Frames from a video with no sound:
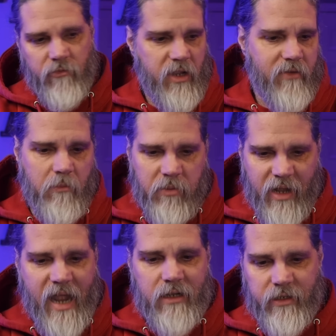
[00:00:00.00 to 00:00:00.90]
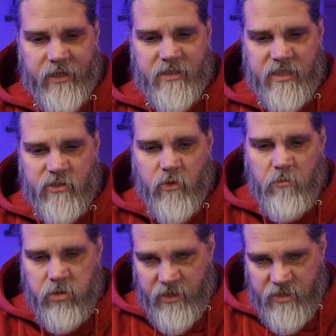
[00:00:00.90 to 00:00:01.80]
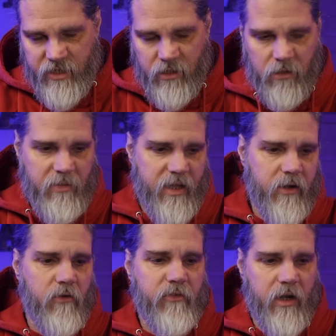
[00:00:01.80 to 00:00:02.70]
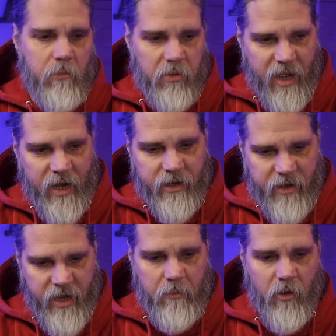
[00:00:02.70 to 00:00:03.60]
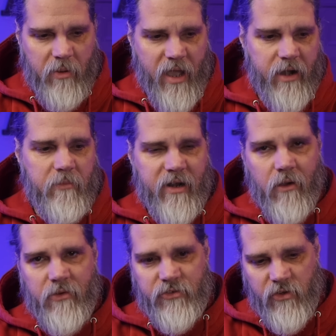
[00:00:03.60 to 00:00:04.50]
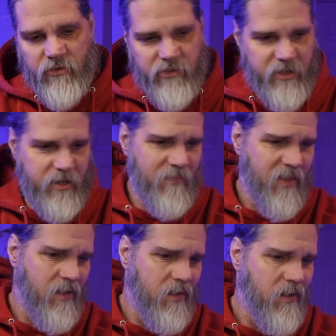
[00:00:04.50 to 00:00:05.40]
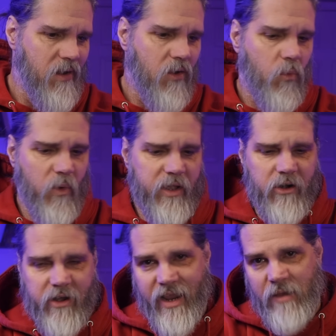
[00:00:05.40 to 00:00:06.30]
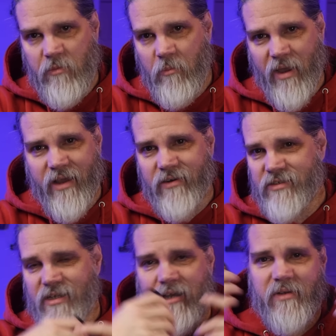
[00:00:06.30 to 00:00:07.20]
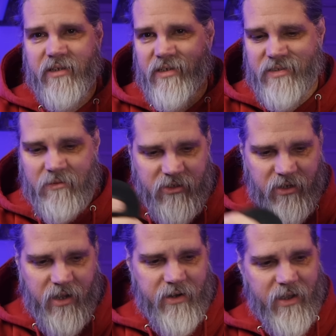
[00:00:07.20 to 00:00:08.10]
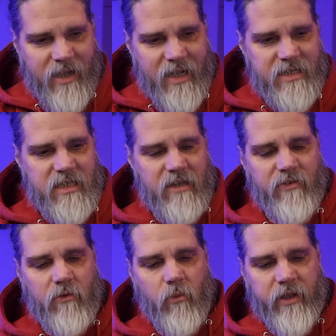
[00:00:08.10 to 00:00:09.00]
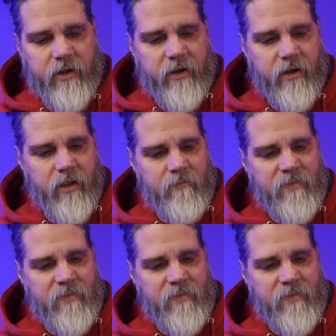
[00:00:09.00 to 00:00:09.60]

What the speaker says: If you have a black lens, this would blend in a little better, or if you had a black camo pattern. But I always use the winter camo patterns, not because I'm trying to hide stuff in winter.